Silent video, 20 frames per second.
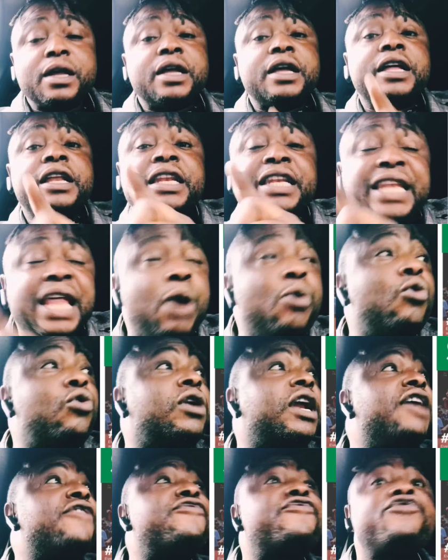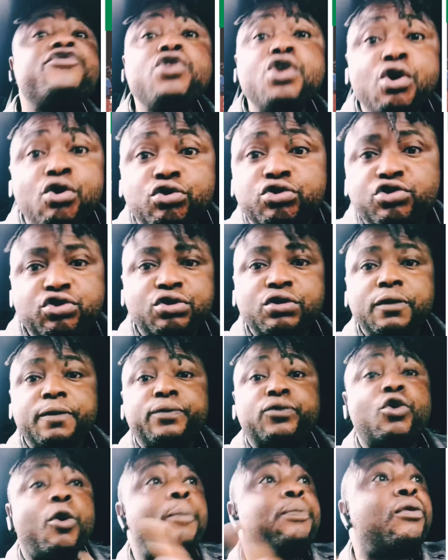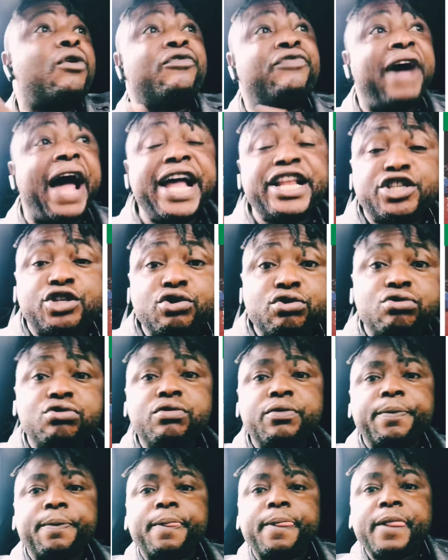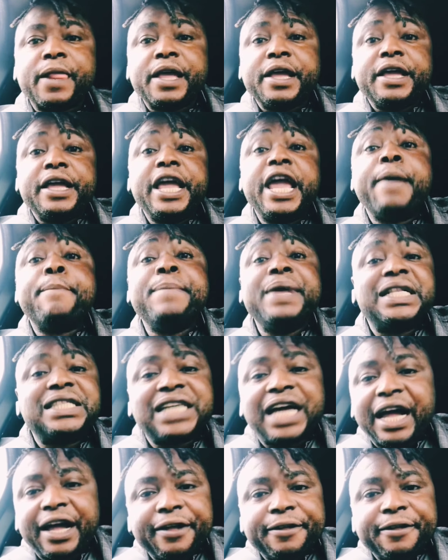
they will refuse to provide you a meter,